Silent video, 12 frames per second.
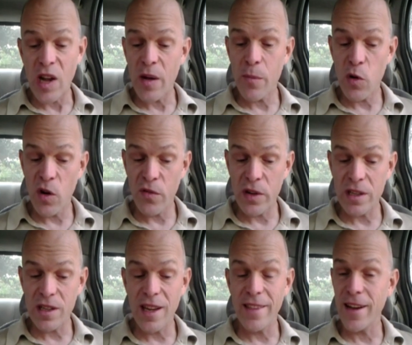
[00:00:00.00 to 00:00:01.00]
is not
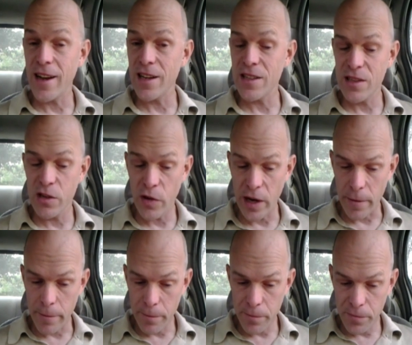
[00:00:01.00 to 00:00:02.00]
perfect in the highest
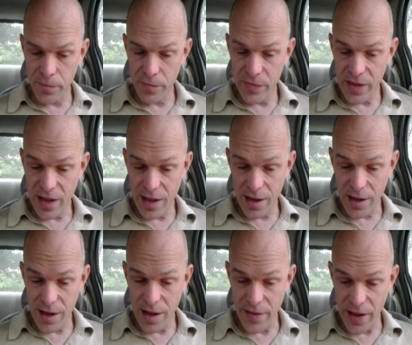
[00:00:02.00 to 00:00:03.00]
degree,
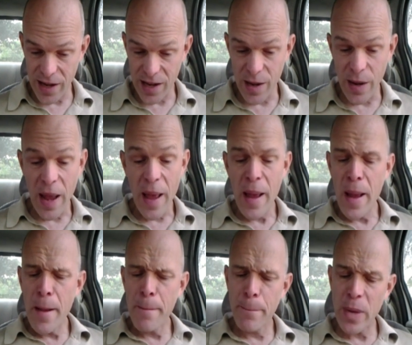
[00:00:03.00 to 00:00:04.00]
and that he
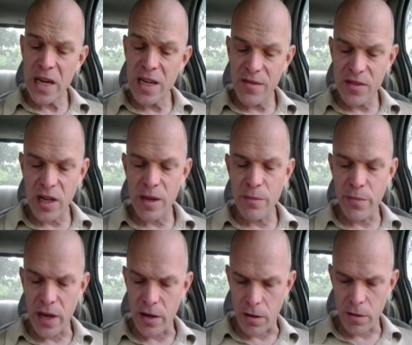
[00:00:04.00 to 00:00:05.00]
might have done
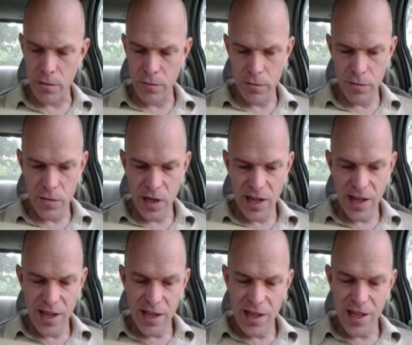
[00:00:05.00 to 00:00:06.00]
better.
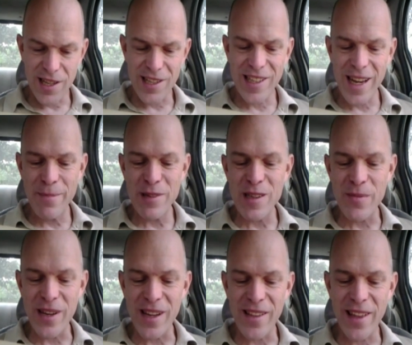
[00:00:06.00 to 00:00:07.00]
It seems
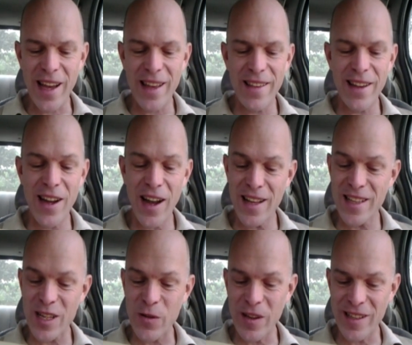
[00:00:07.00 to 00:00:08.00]
to me that the
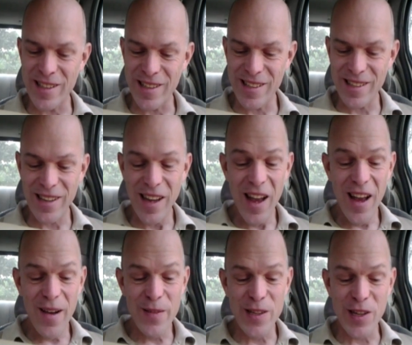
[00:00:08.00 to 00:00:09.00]
consequences
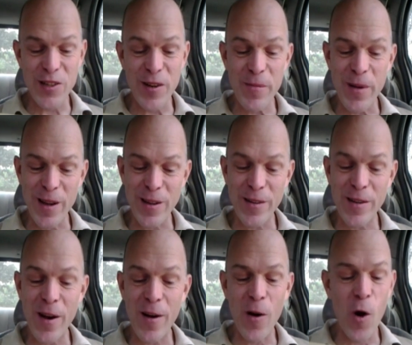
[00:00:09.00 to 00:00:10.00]
of such an
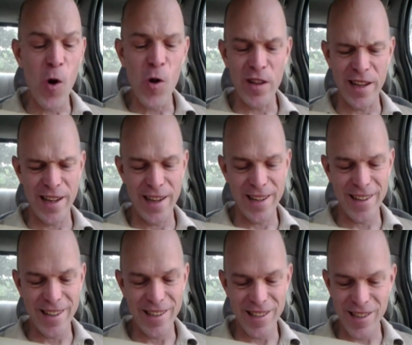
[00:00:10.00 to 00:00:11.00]
opinion are wholly
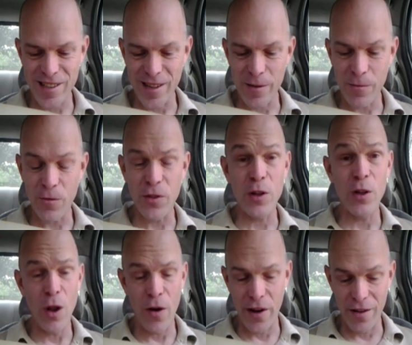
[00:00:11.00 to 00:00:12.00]
inconsistent with
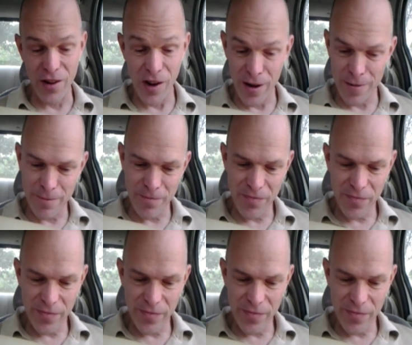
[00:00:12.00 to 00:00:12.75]
the glory of God.